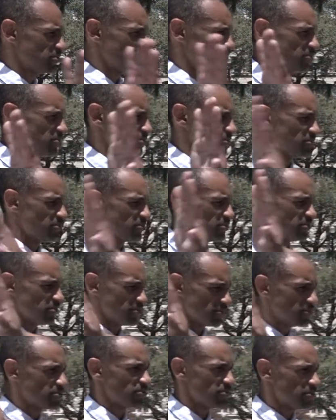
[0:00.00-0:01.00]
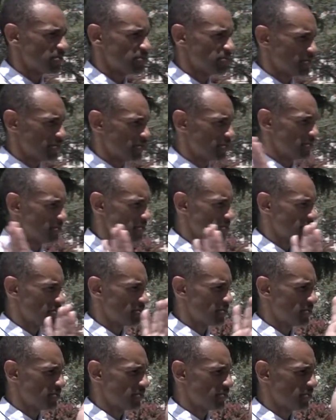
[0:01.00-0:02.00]

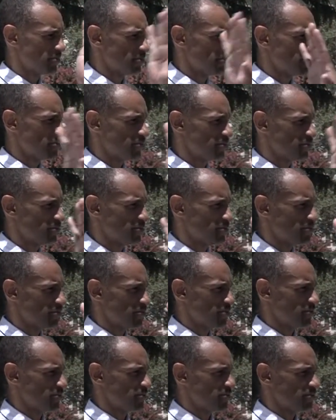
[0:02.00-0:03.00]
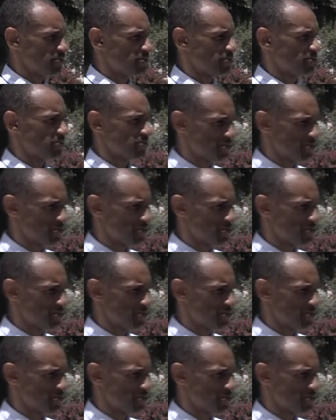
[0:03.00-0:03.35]
(silent)